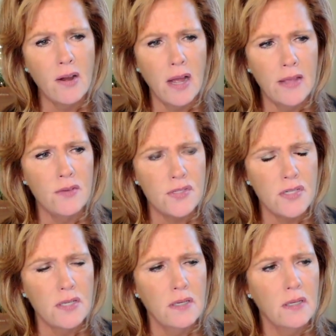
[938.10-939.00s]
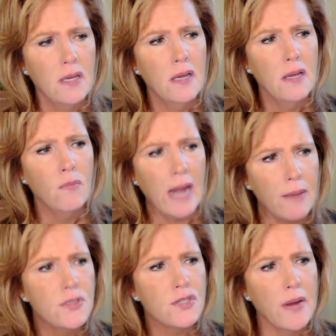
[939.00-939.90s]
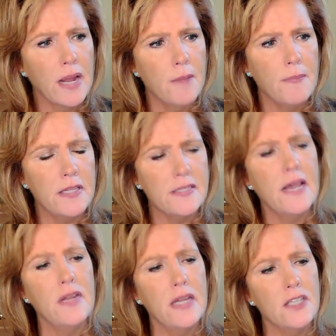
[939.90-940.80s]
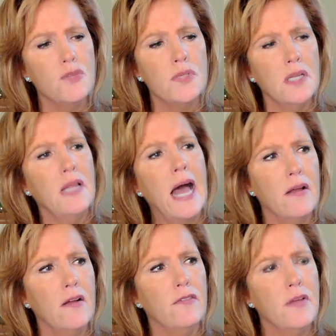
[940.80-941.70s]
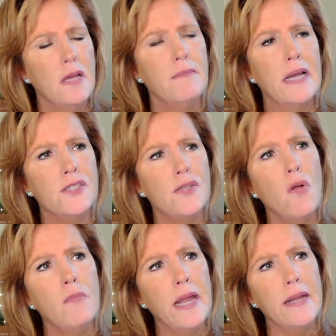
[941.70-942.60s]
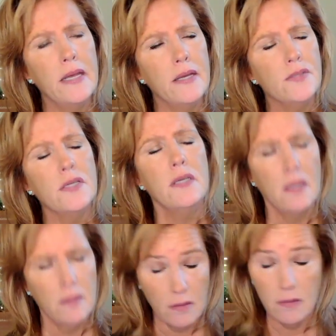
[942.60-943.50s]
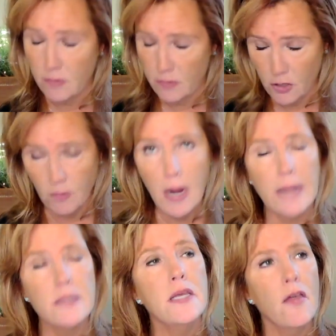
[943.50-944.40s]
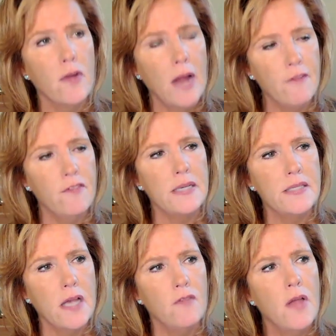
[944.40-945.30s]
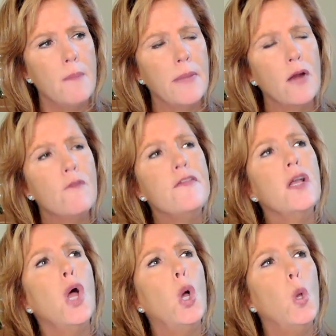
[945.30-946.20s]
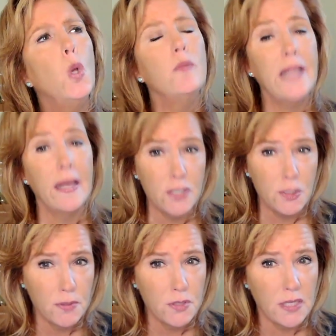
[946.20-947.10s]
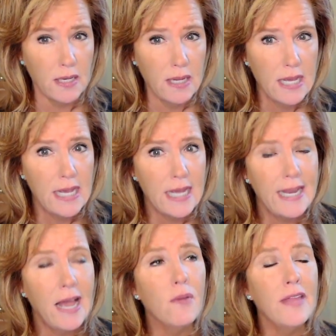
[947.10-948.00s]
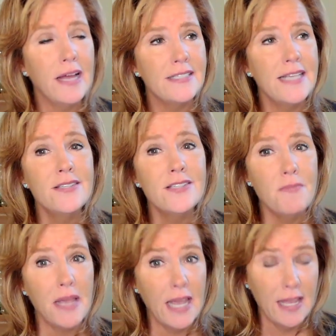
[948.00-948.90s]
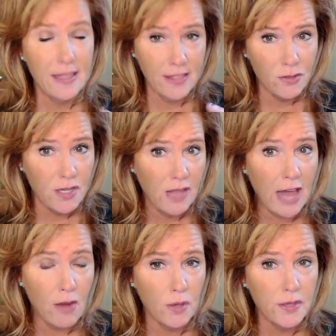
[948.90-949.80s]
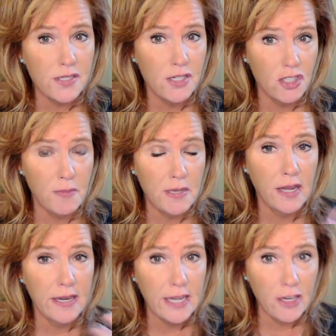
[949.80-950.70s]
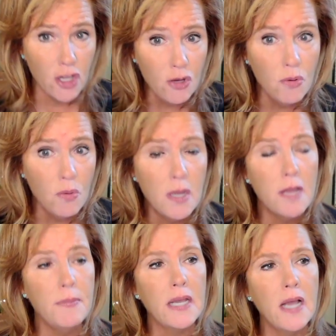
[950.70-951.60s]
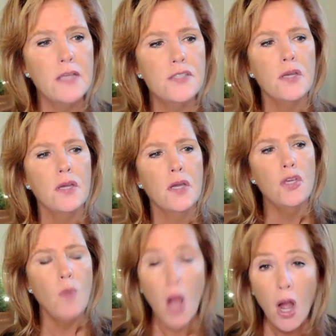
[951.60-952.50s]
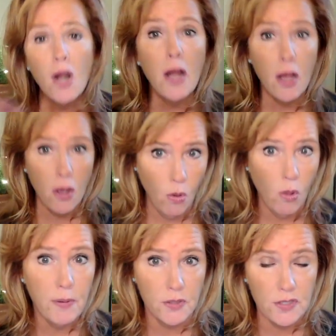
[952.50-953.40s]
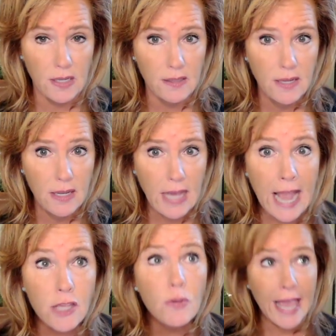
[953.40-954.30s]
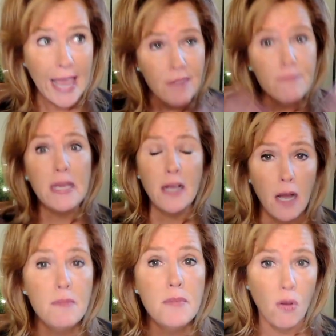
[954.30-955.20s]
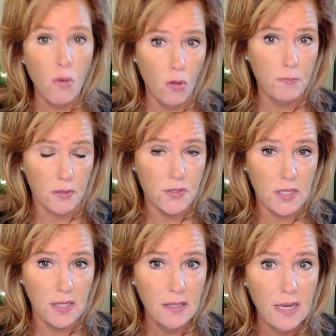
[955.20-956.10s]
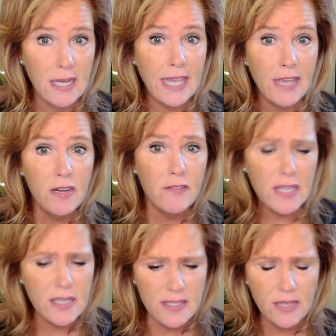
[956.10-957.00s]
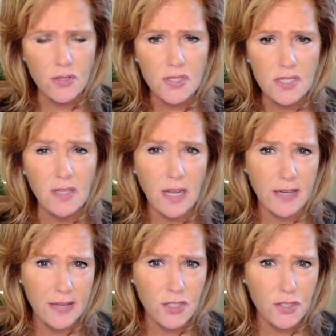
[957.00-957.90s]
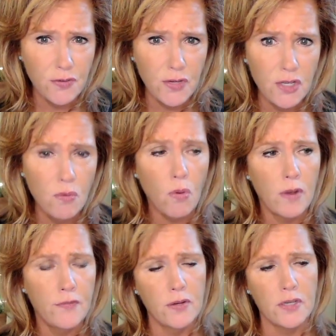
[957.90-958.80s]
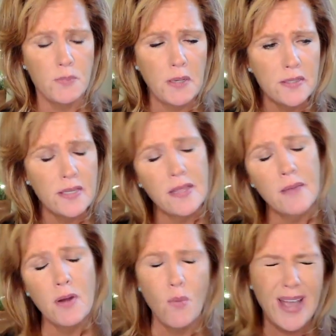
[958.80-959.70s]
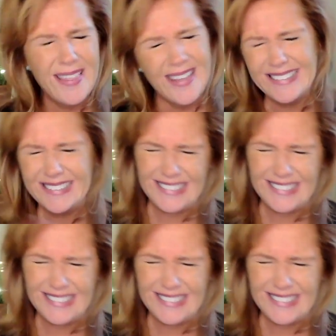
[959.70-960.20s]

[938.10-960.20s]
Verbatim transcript: used to, when I was growing up in the 70s, there was a lot of my soulmate is the other half of myself, but I don't feel whole without this person. Now that says to me that there's a lot of work still to be done in you, because you are a whole person. And you can become a whole person, even if these things are still unconscious for you, or if you're experiencing them in a way that